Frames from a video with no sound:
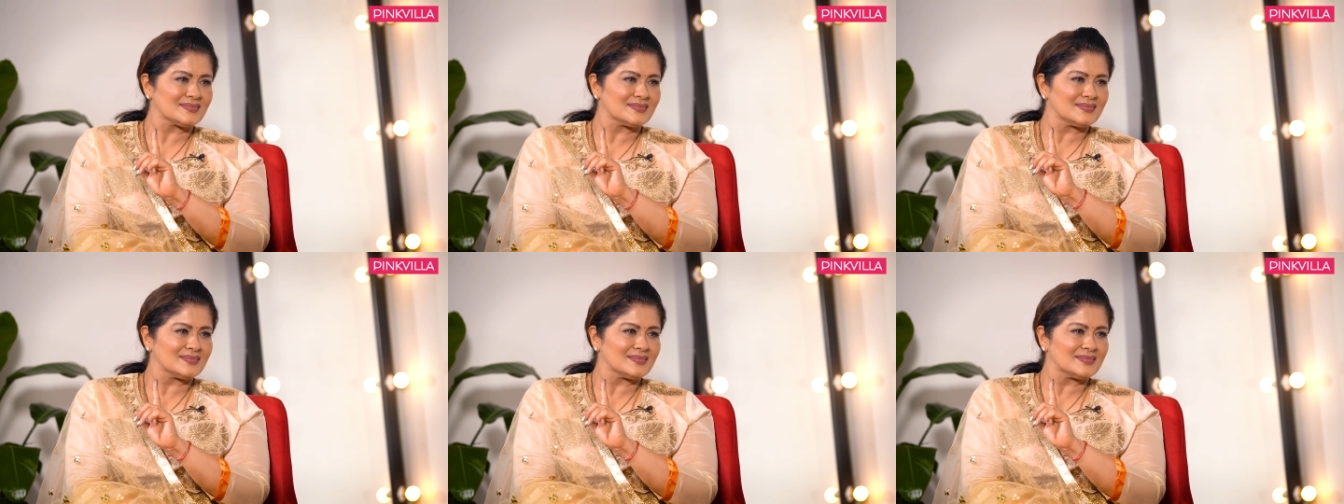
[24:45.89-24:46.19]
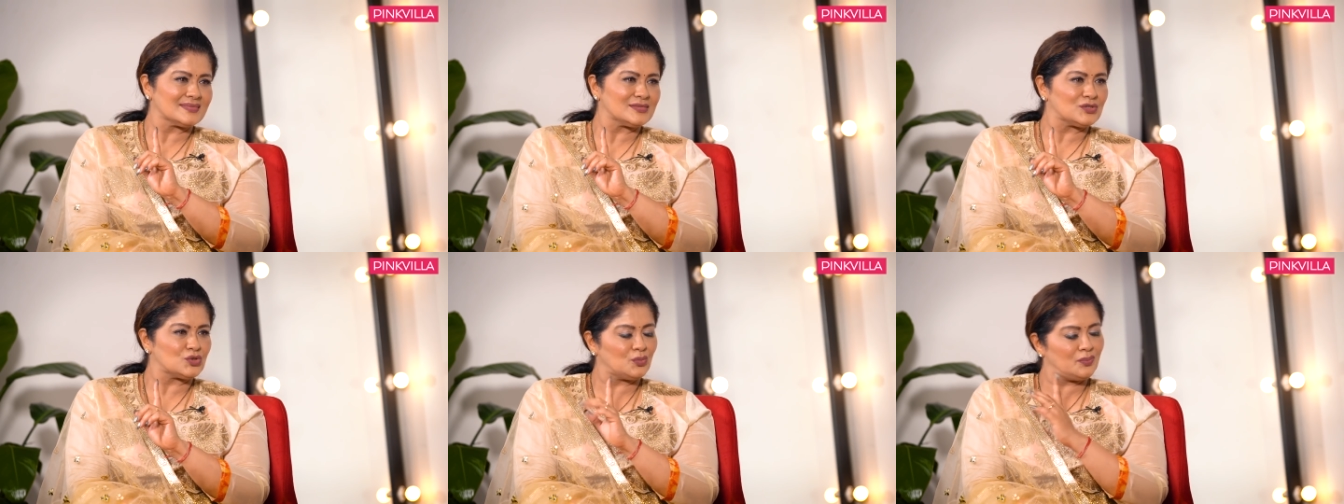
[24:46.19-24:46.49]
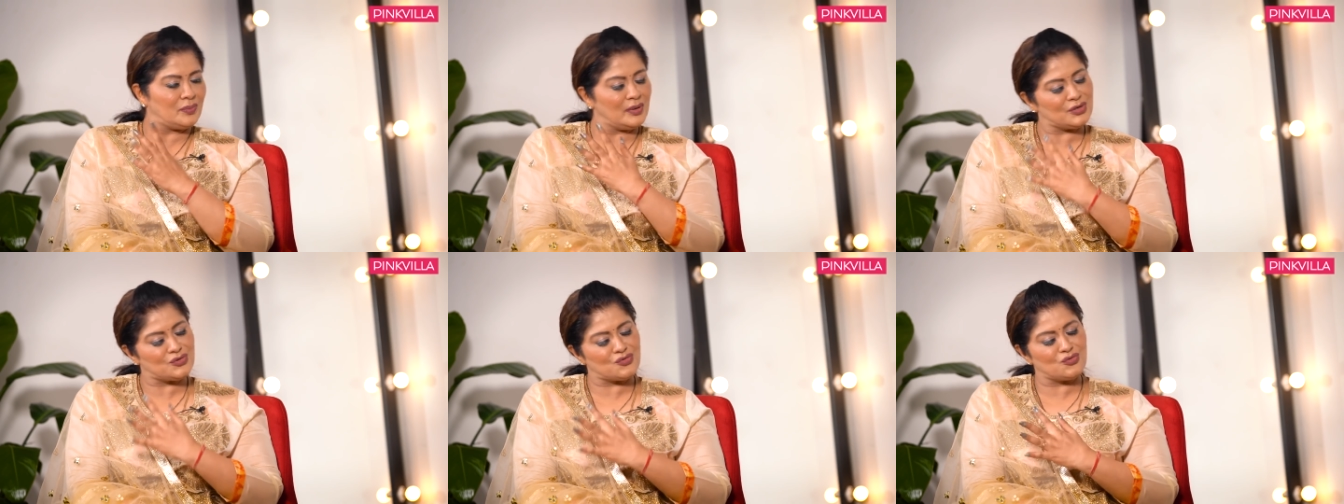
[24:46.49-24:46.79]
i agree so
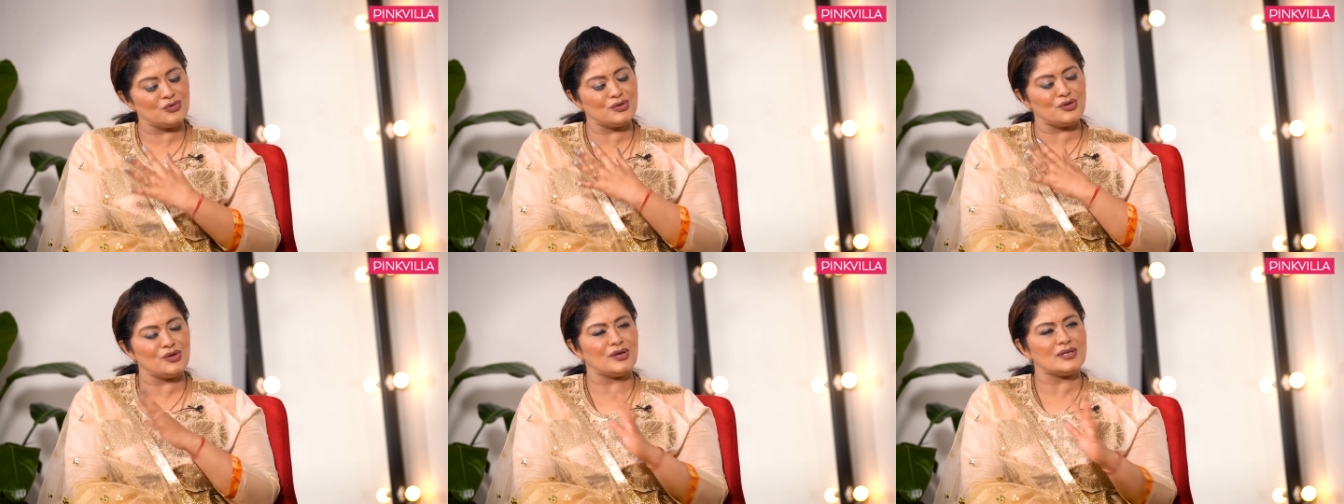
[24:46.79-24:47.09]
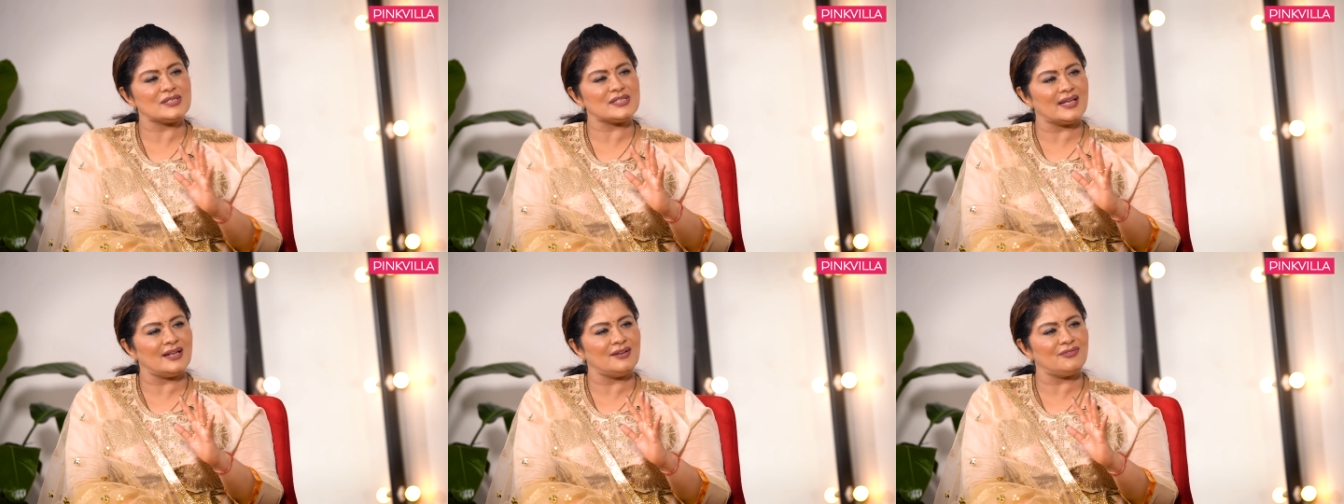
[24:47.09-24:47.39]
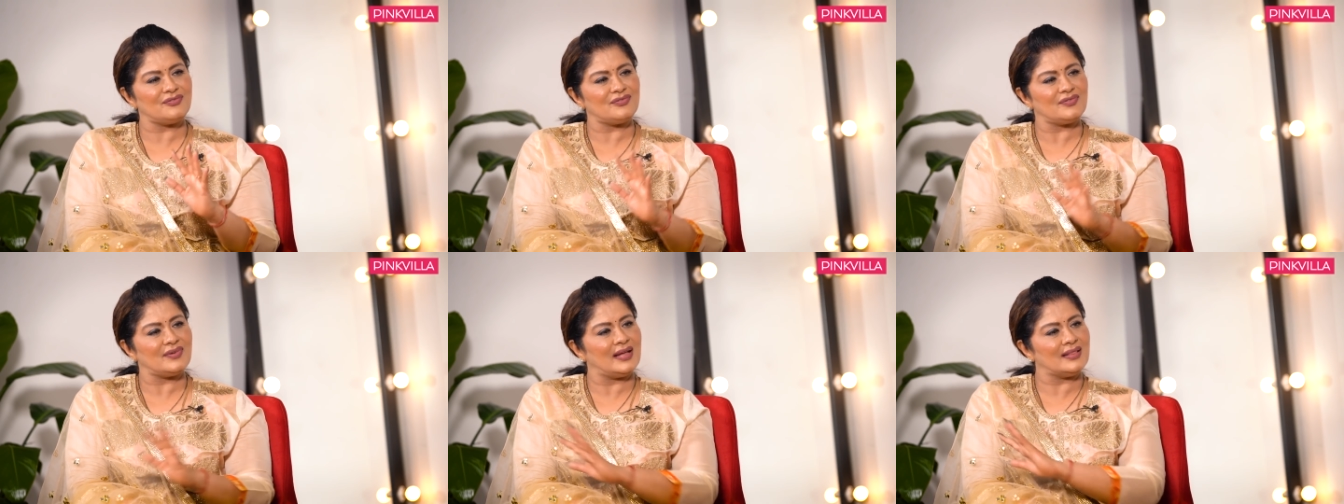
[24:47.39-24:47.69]
be true to
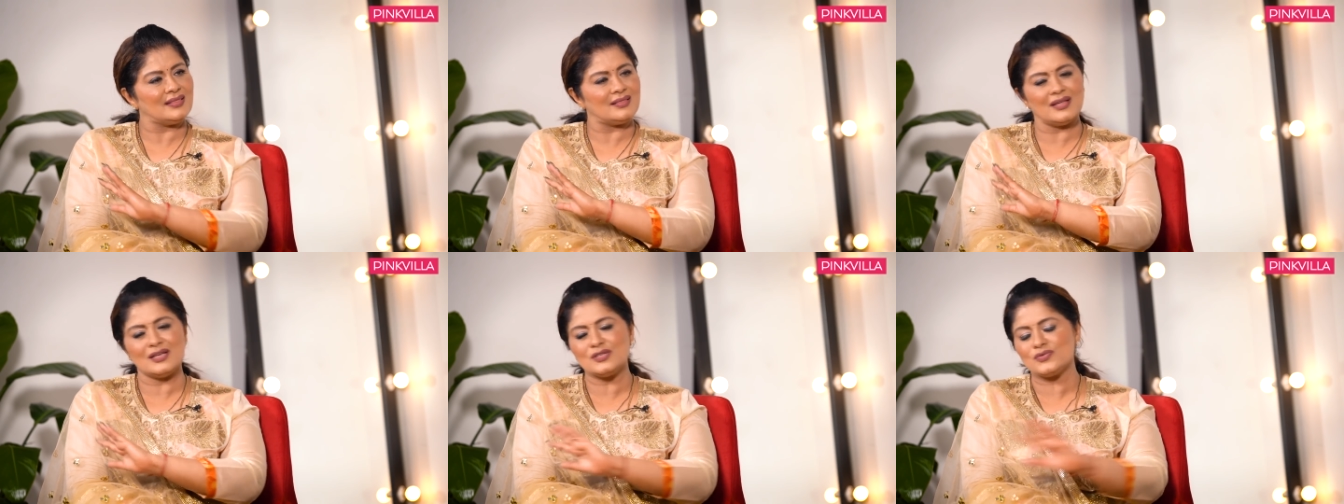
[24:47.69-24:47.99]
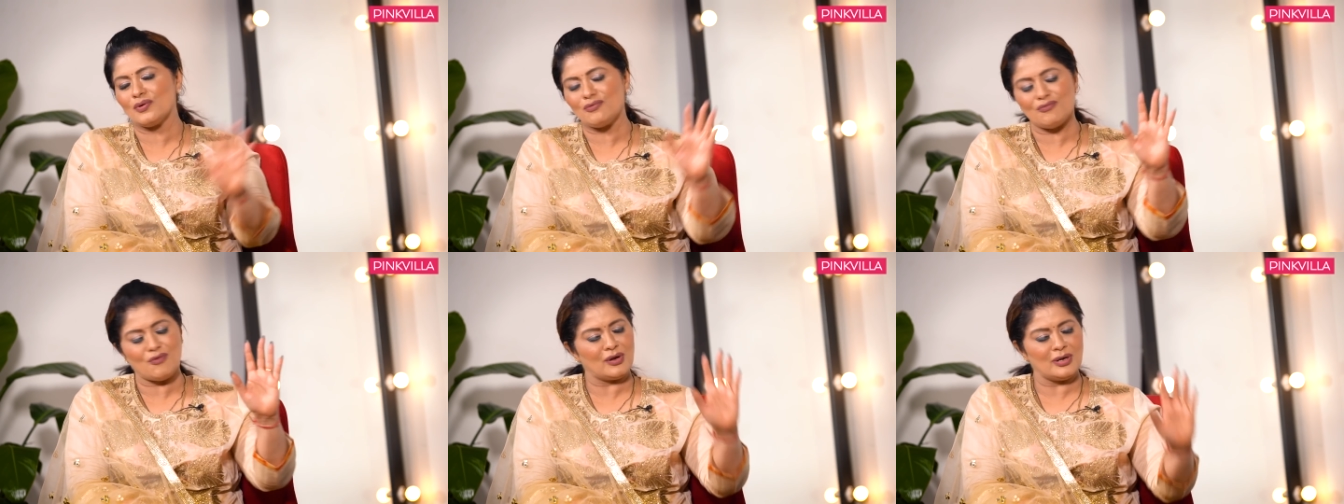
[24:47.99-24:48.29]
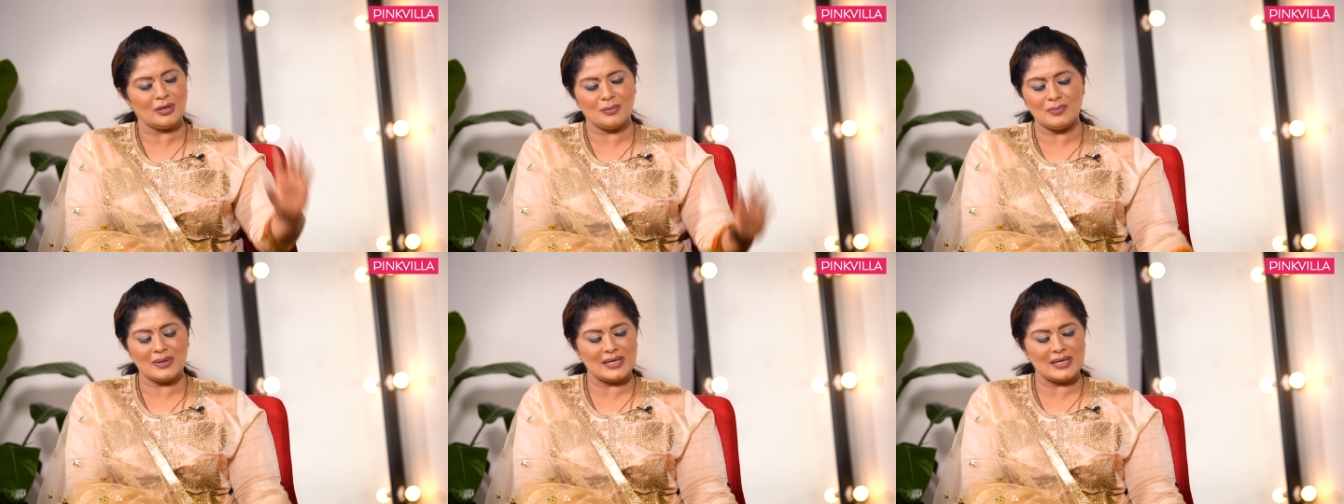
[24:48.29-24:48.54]
yourself and things will fall in